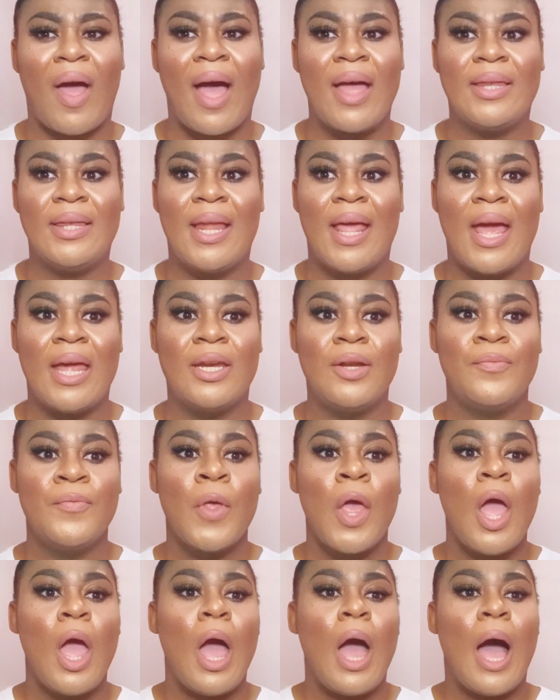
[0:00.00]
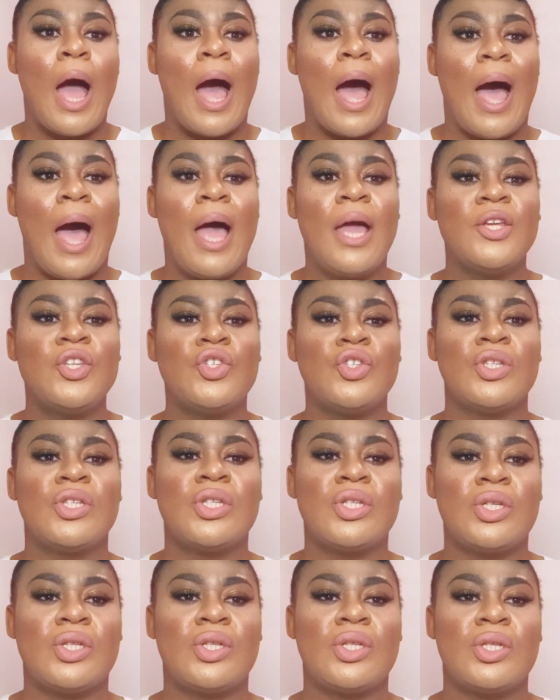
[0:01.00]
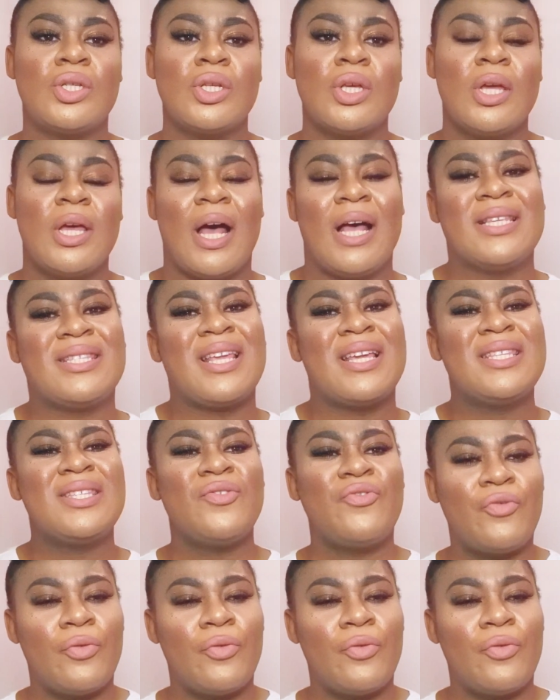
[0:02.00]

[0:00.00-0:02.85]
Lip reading: And then I just started